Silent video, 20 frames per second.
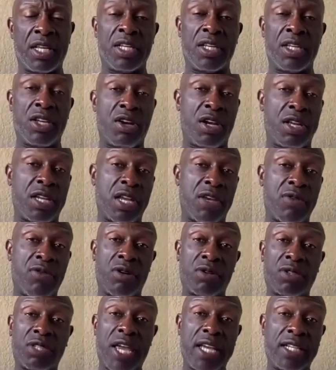you're going to get in
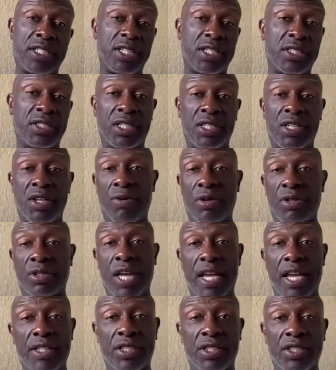rotations, and your
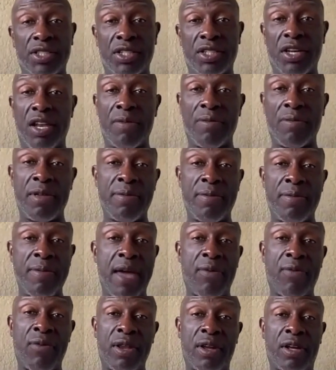rotations are going to be met
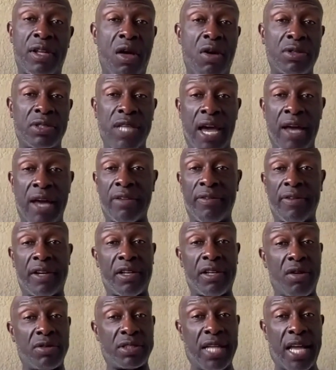with a closeout. And if your
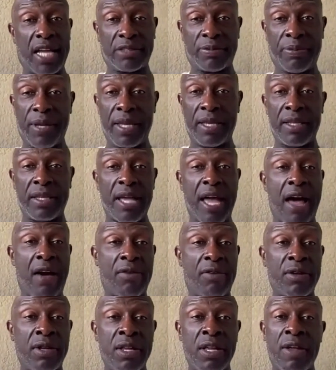closeout's being
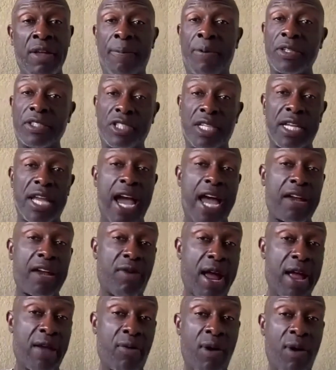out pushing the guy the
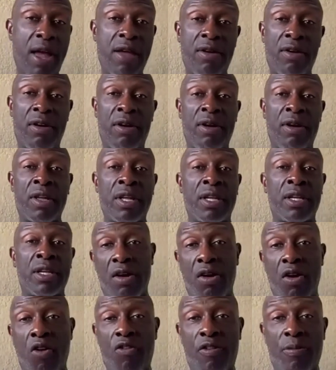right way or
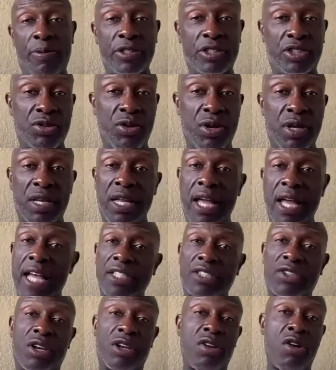over pursuing it, the guy's
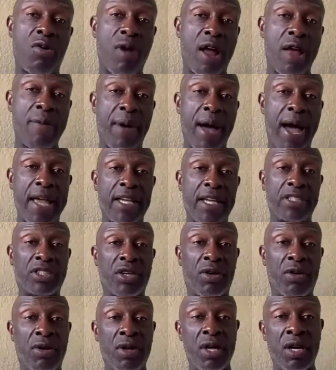going to go right by you.
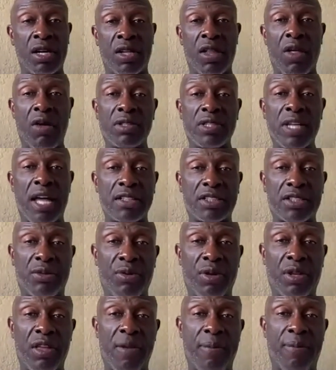So closeouts are
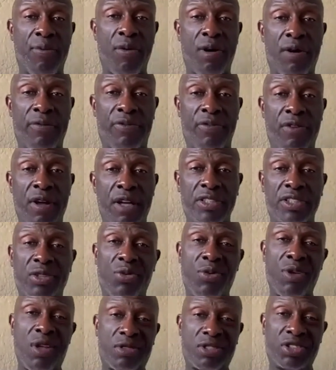really important for us. So
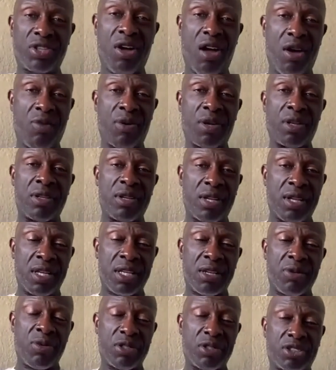we'll start with
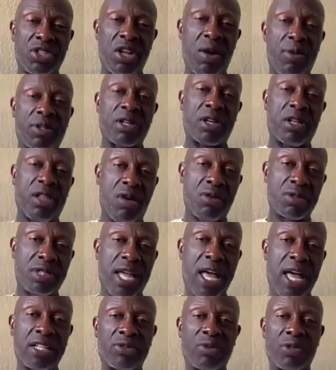the
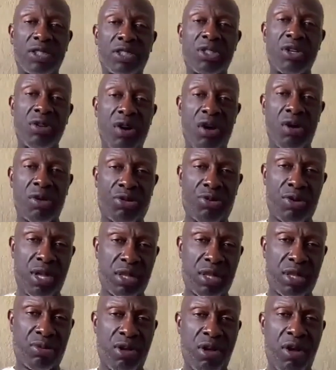closeouts. We'll go
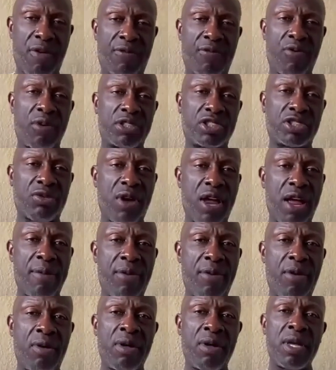three on four
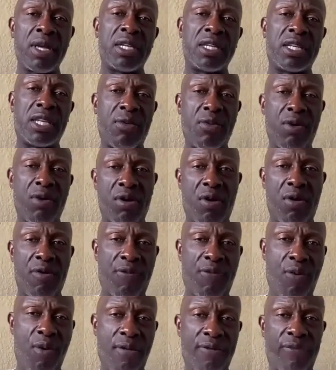scramble. Then we'll go
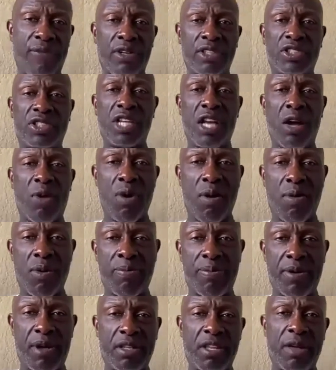4-on-4 shell where we
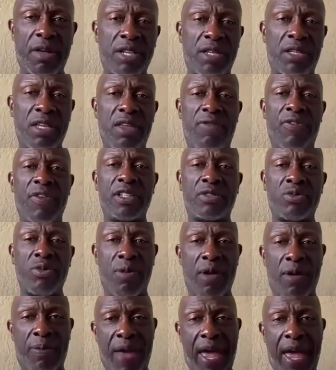build up the defense, where
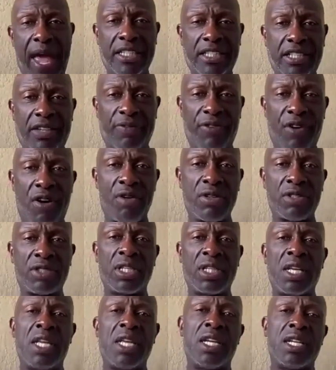we pass it first.
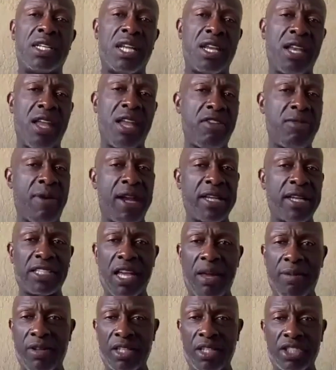Then everybody's
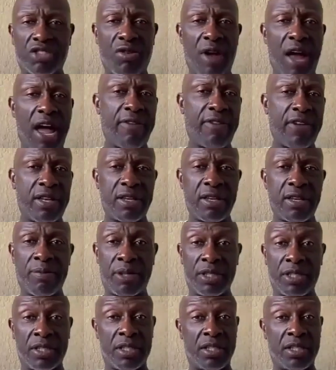able to drive it, but